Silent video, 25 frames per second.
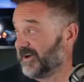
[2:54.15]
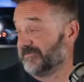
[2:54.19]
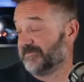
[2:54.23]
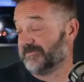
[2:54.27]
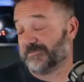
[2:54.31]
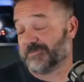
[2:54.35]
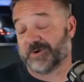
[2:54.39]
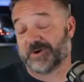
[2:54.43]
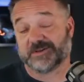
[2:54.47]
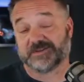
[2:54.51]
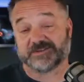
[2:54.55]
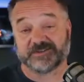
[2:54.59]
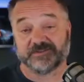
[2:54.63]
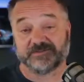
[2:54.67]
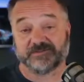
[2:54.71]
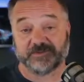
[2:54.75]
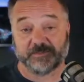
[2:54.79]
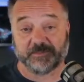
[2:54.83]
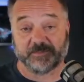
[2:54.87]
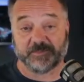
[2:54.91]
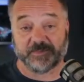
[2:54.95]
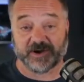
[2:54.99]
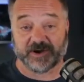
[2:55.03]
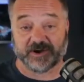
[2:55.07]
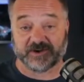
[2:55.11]
relatively
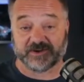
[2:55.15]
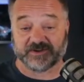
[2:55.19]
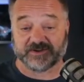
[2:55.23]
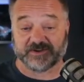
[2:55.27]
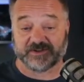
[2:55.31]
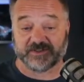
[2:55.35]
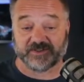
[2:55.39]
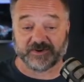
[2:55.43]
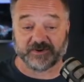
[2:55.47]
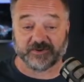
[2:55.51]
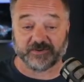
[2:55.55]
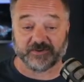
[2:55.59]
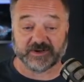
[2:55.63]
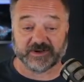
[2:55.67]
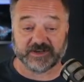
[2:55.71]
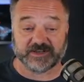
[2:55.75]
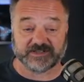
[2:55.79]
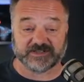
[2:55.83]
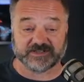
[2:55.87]
paired to the grid.